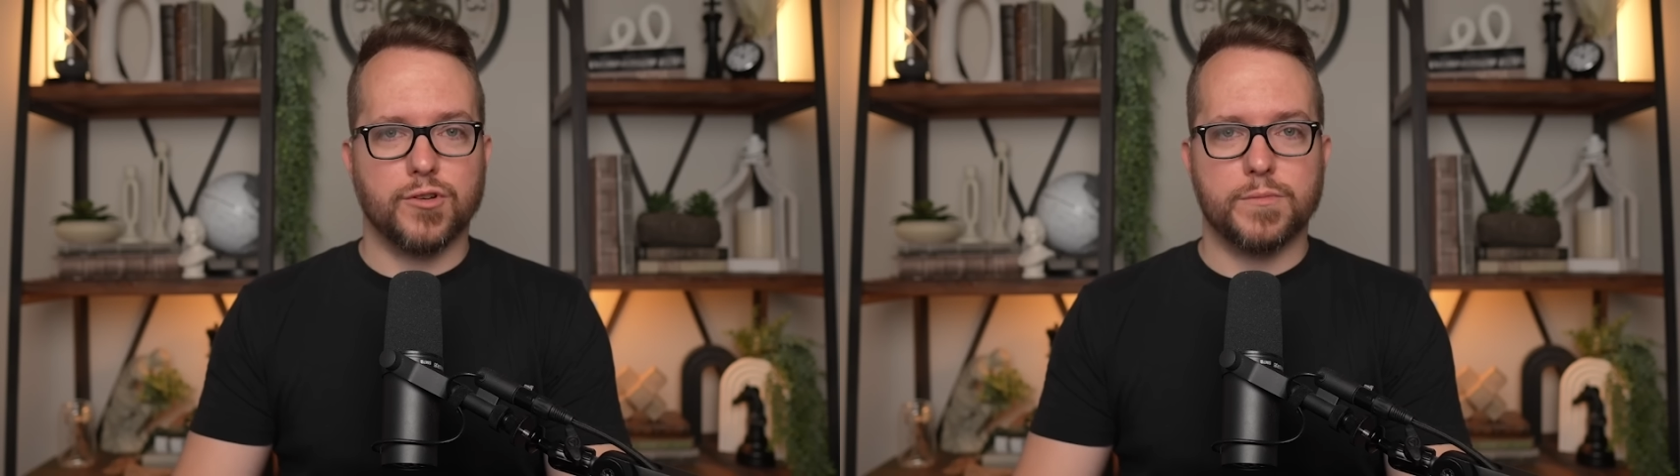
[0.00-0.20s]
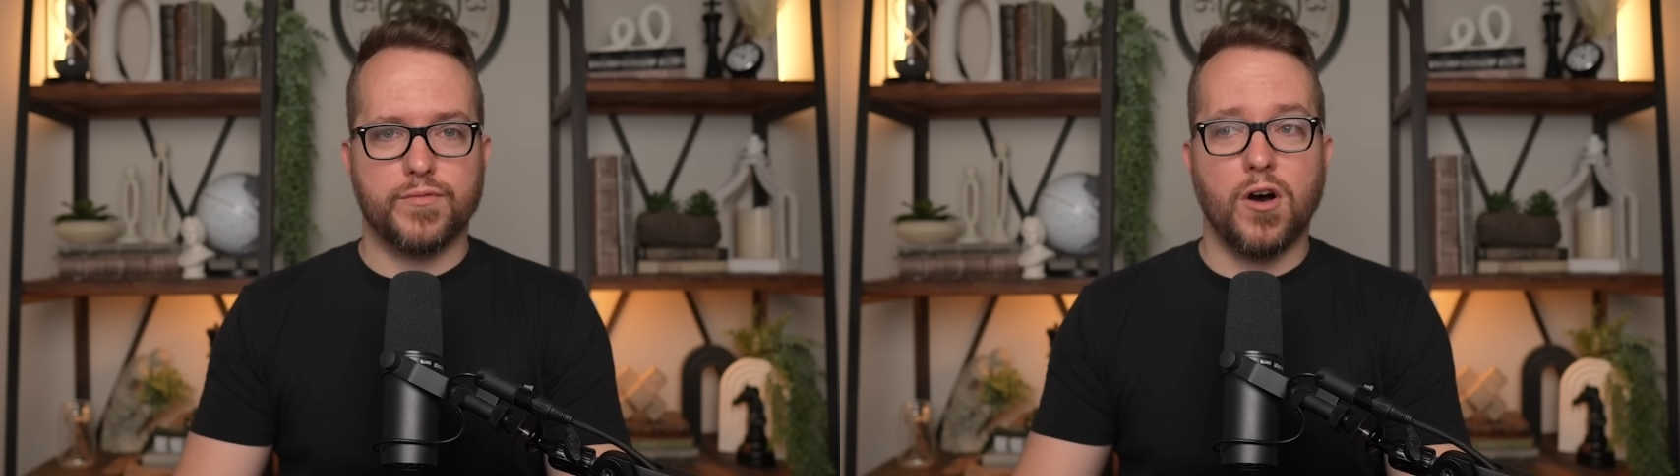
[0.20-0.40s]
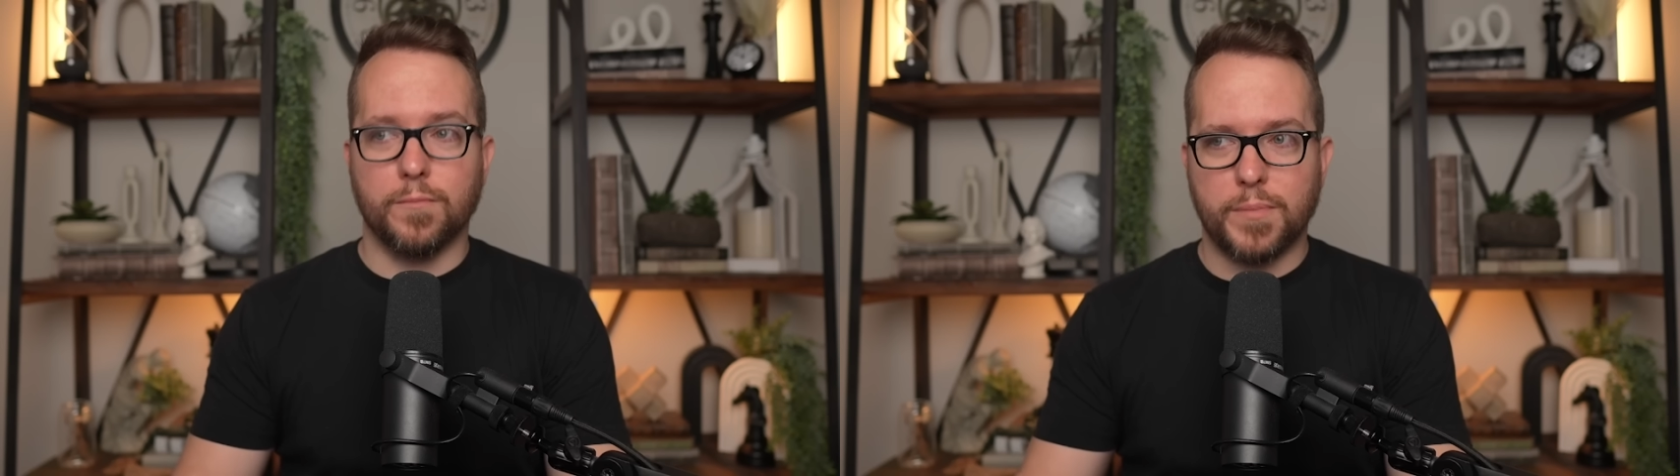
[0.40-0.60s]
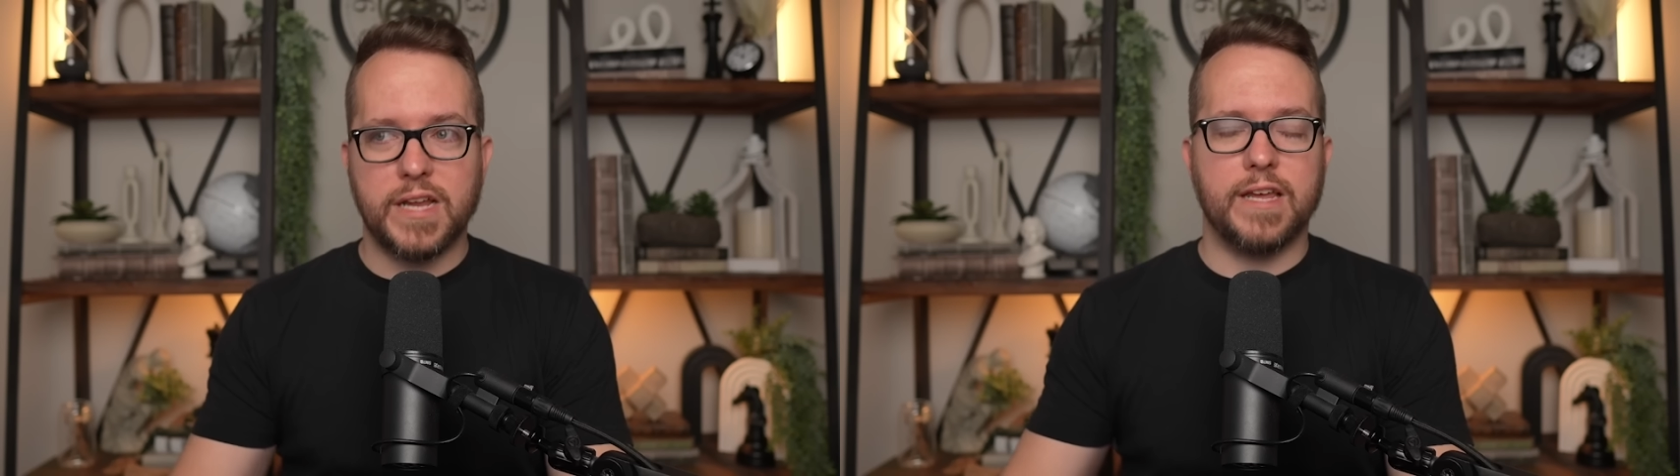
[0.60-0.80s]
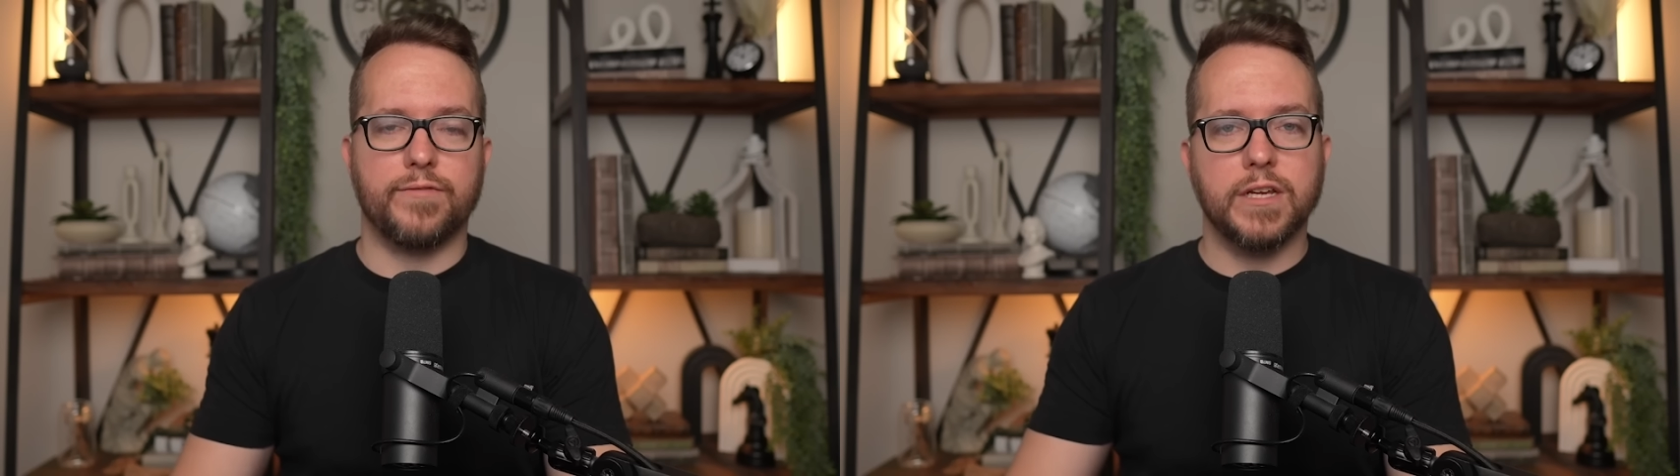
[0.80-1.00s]
Trump's fault
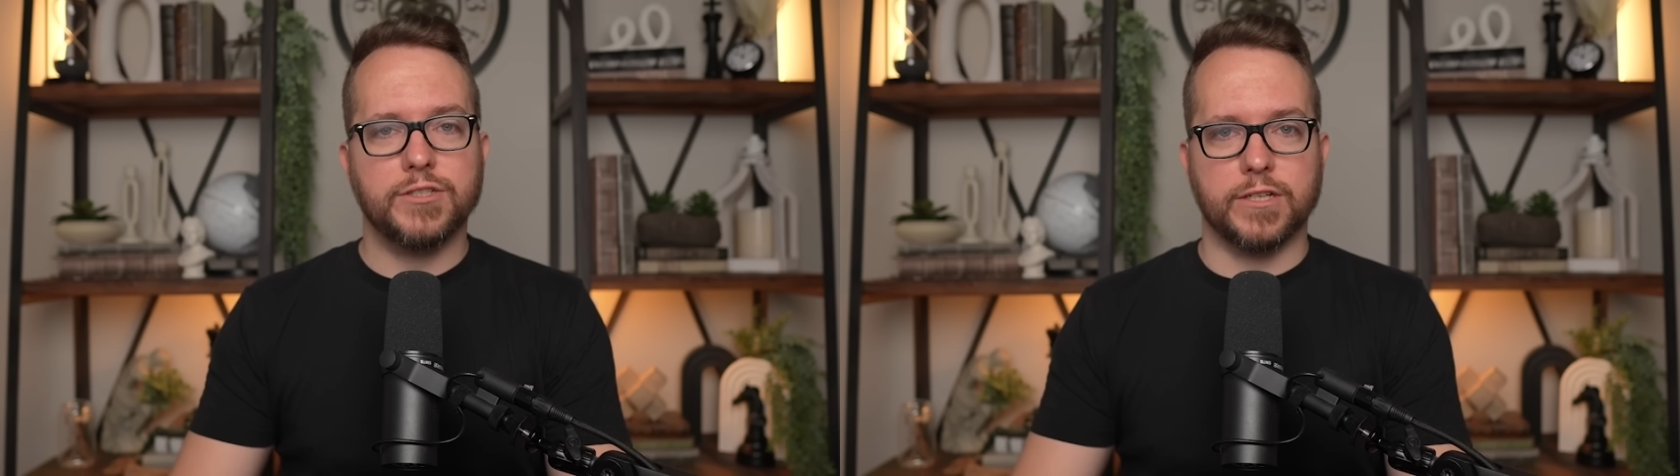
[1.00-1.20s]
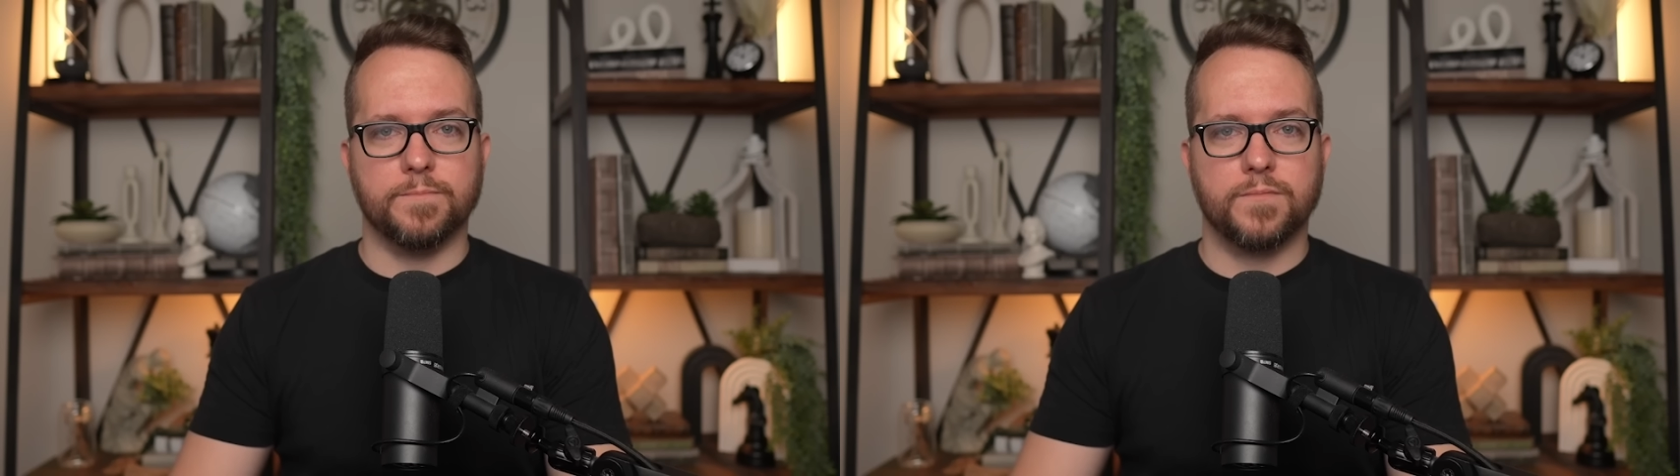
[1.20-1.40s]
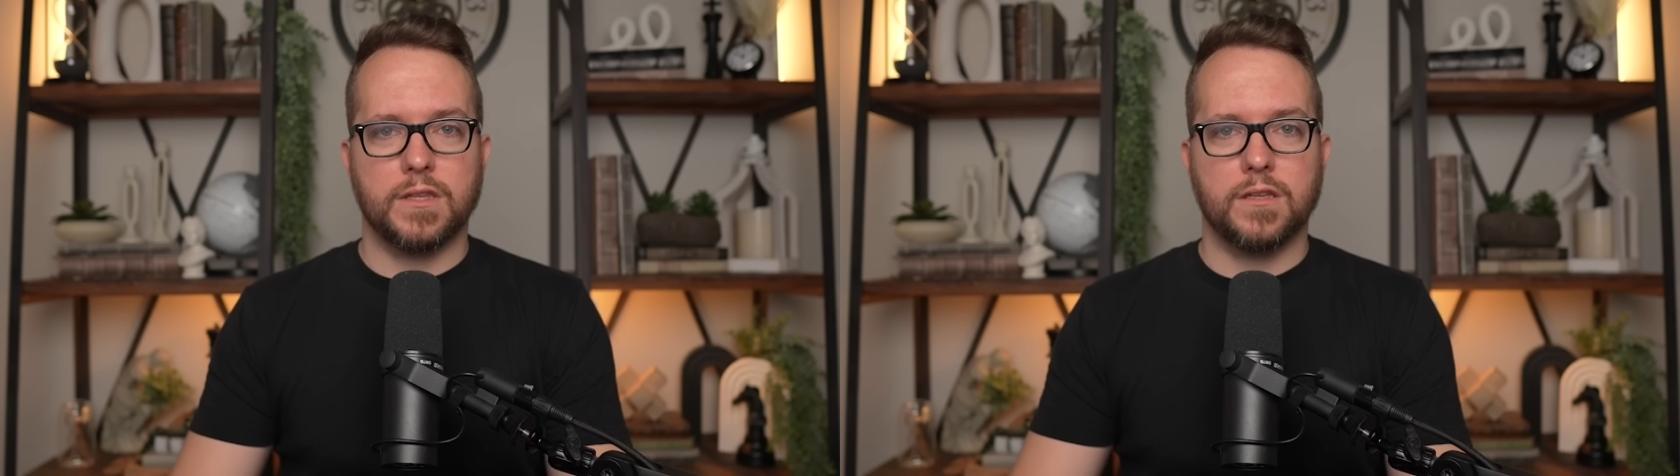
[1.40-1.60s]
by definition.